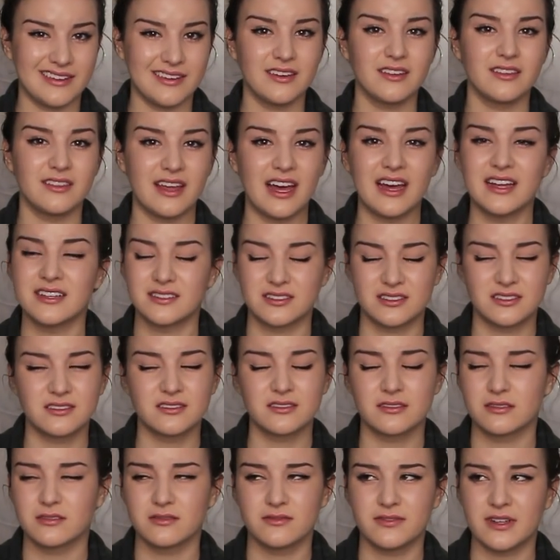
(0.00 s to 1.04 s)

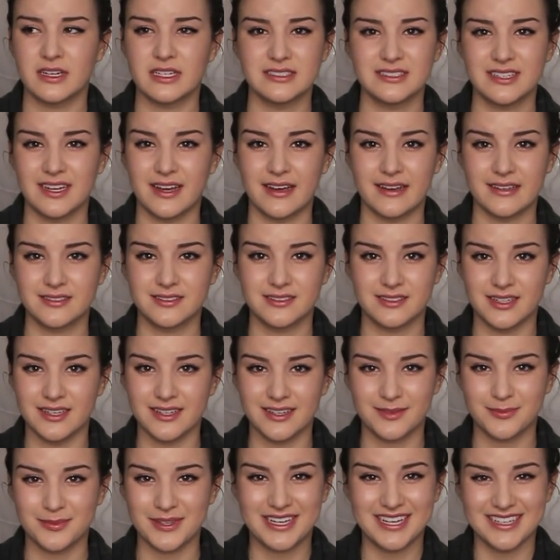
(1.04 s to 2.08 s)
that's
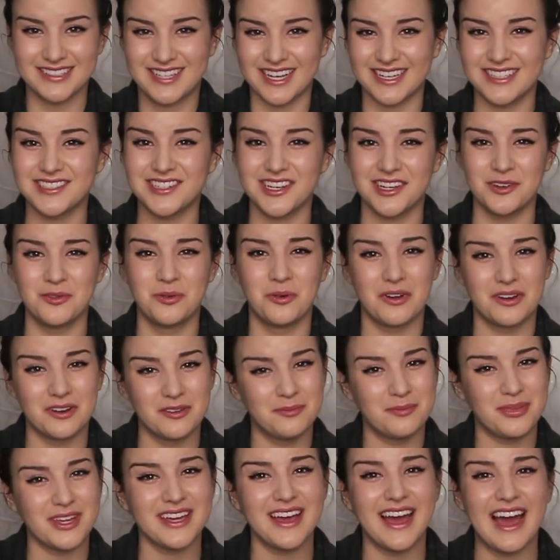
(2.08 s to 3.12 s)
fantastic, because I didn't want
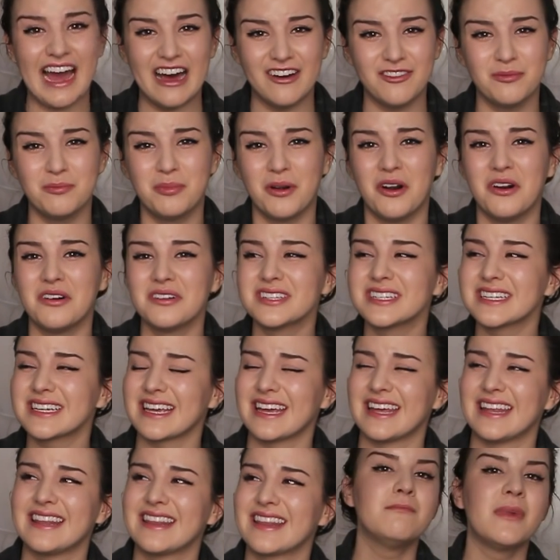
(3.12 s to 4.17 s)
to be half bald
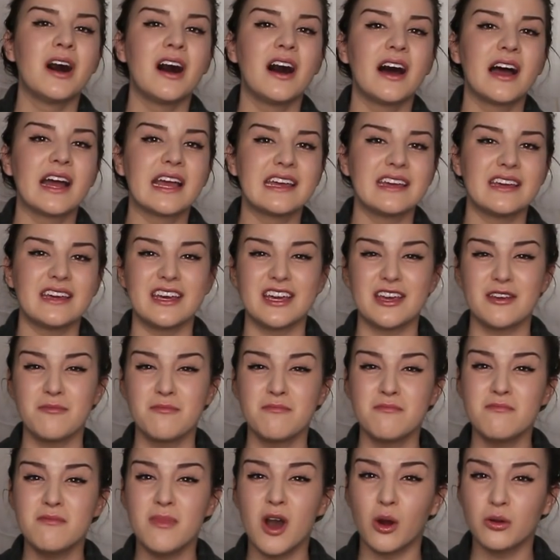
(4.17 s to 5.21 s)
again. My
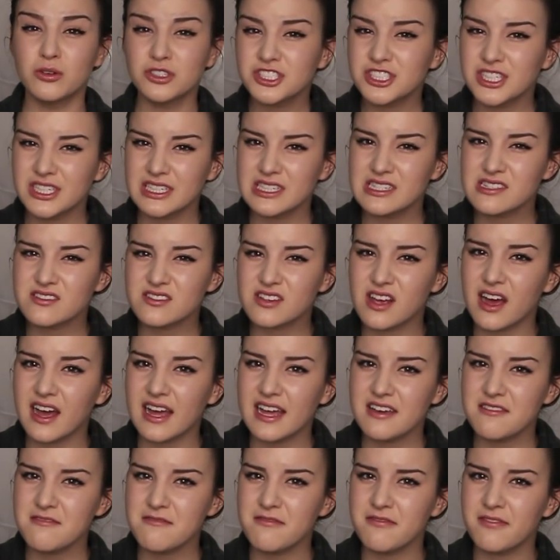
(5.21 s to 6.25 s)
emotions,
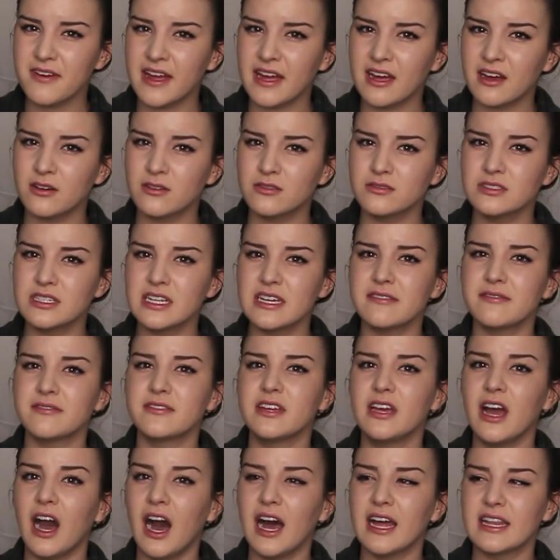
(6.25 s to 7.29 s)
I have found,
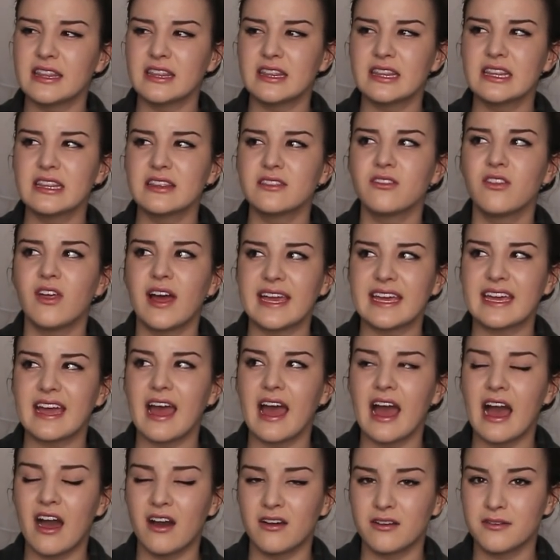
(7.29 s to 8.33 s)
have gotten like
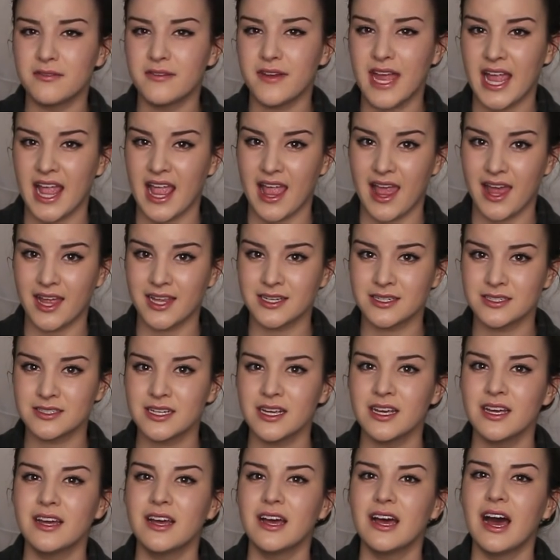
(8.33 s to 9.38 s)
out of hand.
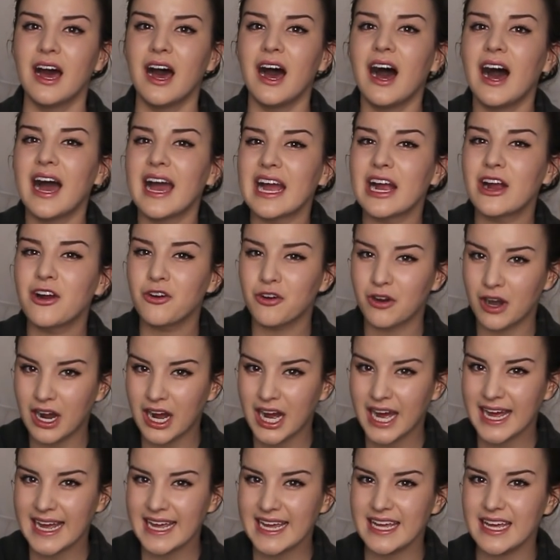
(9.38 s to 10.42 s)
I
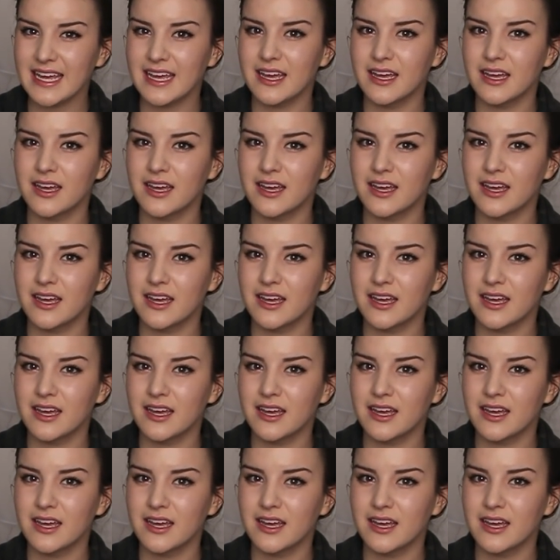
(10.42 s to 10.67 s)
cry,